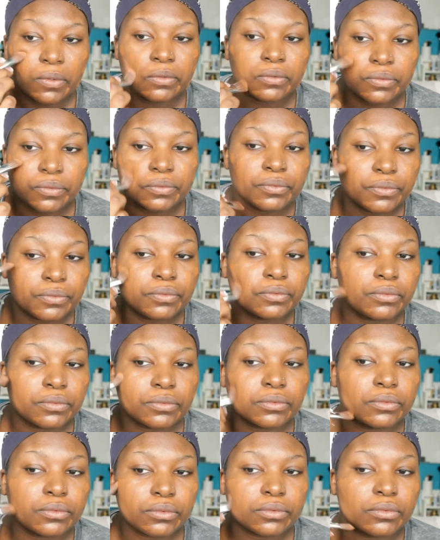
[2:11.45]
like a
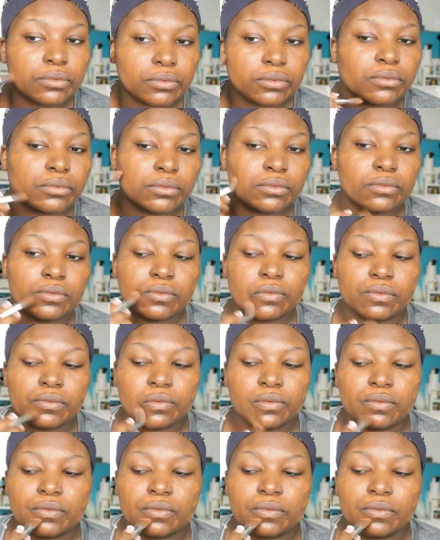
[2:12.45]
perfume scent.